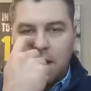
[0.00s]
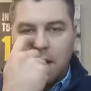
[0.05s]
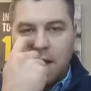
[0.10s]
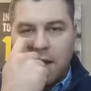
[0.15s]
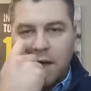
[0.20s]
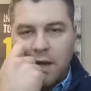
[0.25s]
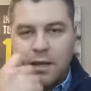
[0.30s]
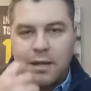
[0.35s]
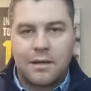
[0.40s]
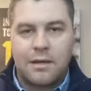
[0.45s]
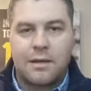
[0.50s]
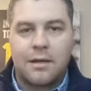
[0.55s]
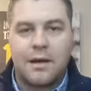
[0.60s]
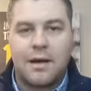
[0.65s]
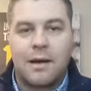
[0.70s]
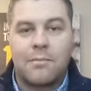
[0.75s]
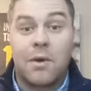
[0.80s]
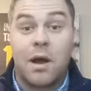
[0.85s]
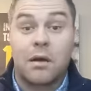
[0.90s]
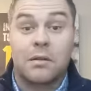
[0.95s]
And
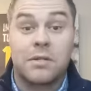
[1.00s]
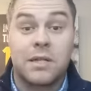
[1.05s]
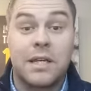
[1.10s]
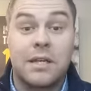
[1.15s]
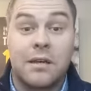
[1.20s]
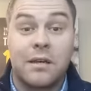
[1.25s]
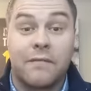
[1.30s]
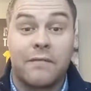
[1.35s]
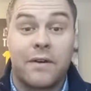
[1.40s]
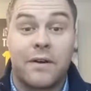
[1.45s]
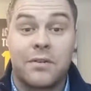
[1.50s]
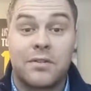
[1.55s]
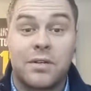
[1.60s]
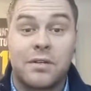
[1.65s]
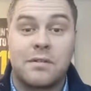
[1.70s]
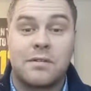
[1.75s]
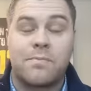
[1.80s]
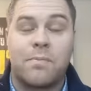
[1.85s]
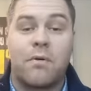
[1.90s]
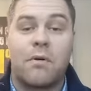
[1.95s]
our lead
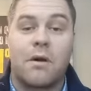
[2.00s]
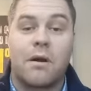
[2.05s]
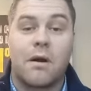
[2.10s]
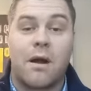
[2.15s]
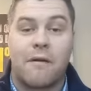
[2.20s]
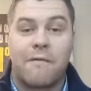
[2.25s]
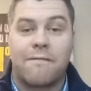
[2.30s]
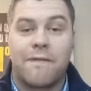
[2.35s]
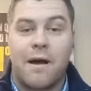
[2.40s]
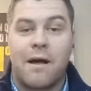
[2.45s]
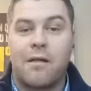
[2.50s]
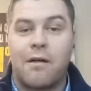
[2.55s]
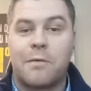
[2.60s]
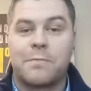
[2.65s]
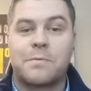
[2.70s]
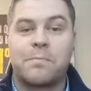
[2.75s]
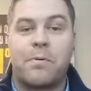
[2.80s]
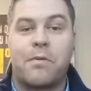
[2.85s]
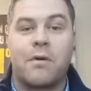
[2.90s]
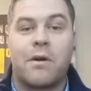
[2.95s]
conversion's poor, our
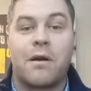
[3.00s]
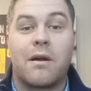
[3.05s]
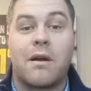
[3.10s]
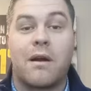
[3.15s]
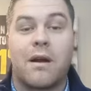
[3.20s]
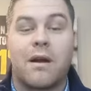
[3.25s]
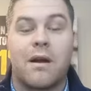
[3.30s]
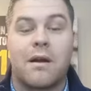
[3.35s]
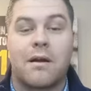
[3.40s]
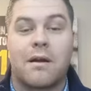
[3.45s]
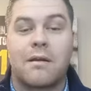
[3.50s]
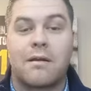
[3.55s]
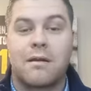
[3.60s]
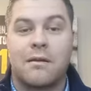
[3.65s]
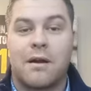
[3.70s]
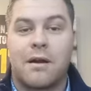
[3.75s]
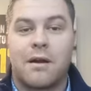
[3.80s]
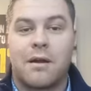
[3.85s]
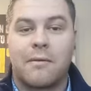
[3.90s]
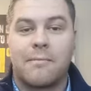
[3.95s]
follow-up's poor,
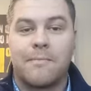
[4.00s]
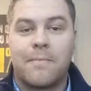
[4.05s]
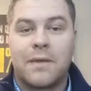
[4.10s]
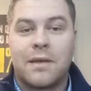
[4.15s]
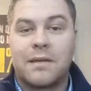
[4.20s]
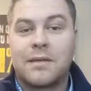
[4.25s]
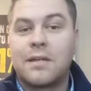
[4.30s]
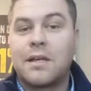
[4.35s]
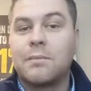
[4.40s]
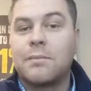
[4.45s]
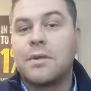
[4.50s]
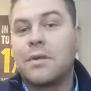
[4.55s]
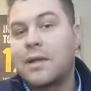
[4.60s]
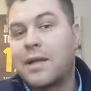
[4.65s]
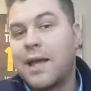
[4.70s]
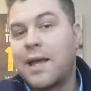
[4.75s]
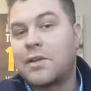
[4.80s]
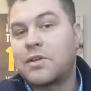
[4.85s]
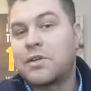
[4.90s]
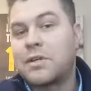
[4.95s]
our
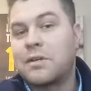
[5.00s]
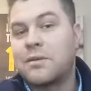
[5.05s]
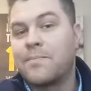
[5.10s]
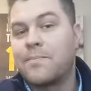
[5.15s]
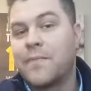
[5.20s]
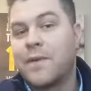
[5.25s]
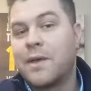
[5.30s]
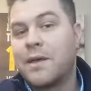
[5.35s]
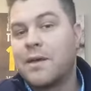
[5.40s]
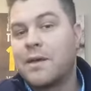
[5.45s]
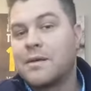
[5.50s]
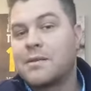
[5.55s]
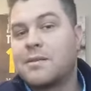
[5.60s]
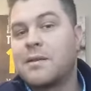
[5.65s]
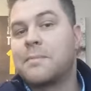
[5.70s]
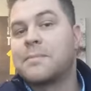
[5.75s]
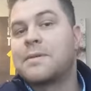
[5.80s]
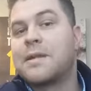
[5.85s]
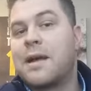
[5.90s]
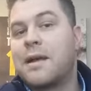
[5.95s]
communication
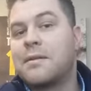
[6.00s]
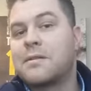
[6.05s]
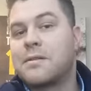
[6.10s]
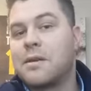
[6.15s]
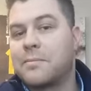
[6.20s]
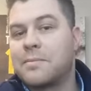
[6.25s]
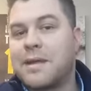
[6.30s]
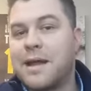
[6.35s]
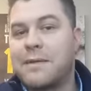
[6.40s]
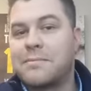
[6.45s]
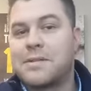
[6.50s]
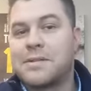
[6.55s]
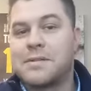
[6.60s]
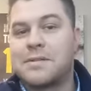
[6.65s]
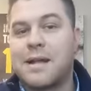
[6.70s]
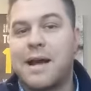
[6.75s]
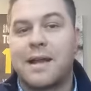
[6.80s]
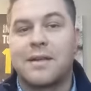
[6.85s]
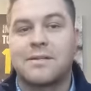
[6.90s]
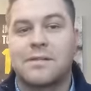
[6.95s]
sometimes it's
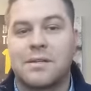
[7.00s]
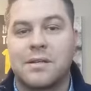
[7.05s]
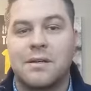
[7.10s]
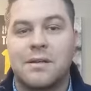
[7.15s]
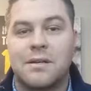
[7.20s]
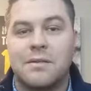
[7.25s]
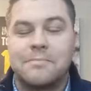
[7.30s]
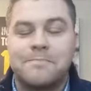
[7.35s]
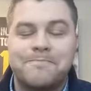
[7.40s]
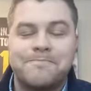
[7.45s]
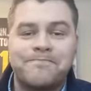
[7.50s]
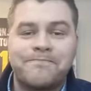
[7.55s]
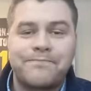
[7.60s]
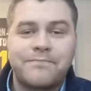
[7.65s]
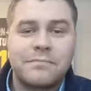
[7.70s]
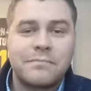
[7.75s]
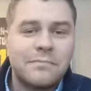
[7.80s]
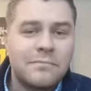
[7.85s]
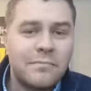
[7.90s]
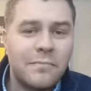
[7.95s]
not as good
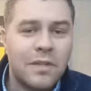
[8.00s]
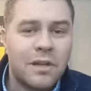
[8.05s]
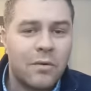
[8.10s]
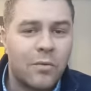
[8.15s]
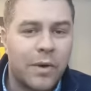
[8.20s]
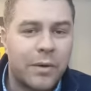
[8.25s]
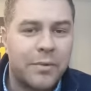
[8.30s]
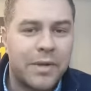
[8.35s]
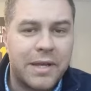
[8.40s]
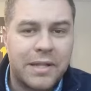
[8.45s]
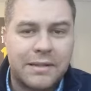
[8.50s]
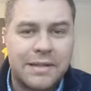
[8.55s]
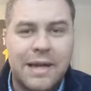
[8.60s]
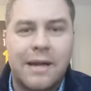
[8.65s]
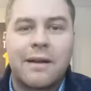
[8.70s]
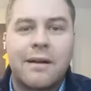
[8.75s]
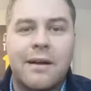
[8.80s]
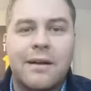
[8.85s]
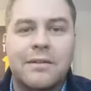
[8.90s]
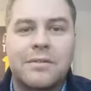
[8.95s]
when we get
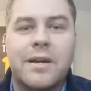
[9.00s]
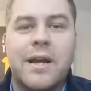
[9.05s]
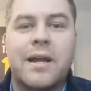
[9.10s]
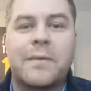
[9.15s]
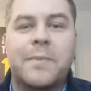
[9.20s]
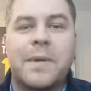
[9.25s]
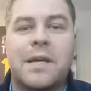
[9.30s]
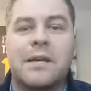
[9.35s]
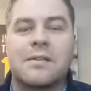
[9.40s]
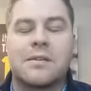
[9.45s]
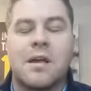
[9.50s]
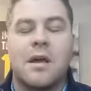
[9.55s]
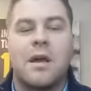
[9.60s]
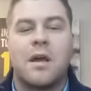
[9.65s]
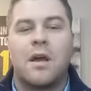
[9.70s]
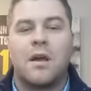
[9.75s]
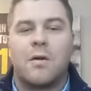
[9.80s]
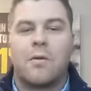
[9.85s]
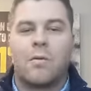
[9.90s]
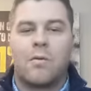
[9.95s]
that contract because
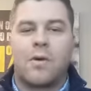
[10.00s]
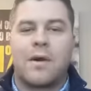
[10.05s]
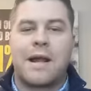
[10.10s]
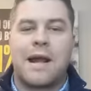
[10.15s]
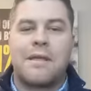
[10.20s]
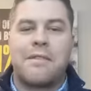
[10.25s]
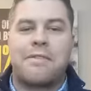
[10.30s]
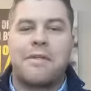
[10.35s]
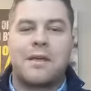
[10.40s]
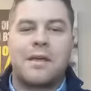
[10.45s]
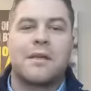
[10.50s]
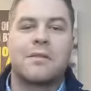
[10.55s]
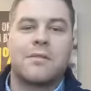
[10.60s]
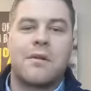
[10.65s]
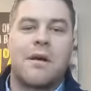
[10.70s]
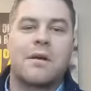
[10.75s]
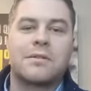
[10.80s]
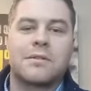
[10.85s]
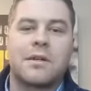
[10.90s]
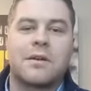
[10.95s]
we're not thinking
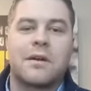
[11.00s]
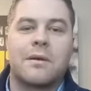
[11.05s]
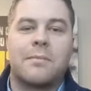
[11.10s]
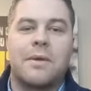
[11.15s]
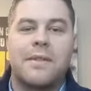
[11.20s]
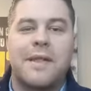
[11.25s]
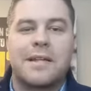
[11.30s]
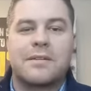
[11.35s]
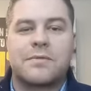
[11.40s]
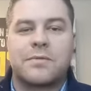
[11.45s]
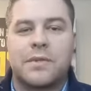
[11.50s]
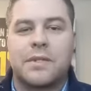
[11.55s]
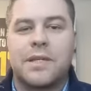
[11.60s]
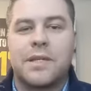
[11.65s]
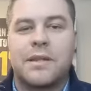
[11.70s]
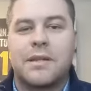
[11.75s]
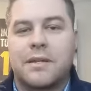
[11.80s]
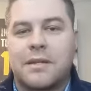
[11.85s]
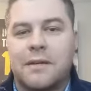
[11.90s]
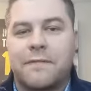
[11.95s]
long-term. And that's
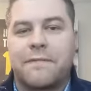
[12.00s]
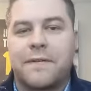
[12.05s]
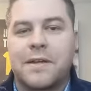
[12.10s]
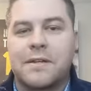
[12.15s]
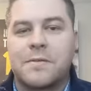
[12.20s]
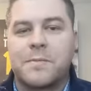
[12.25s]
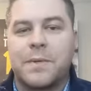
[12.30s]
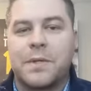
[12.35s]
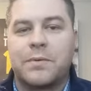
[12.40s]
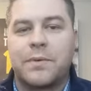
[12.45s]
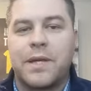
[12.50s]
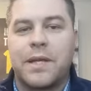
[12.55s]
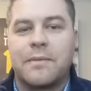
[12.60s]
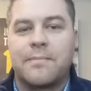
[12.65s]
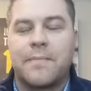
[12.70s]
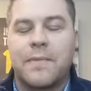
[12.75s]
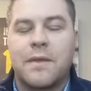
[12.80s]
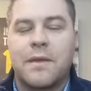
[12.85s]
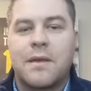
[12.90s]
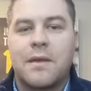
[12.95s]
really the difference
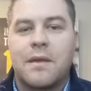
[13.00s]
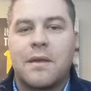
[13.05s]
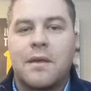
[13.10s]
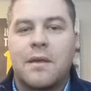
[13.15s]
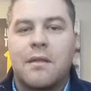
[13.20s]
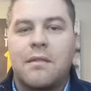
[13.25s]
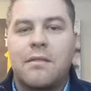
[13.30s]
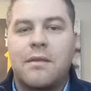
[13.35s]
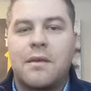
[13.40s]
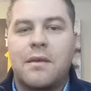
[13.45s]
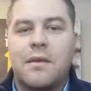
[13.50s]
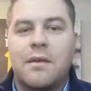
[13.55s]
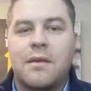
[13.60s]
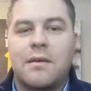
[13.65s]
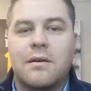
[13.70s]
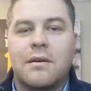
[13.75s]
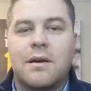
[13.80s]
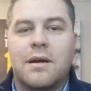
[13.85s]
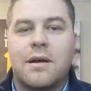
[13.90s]
between the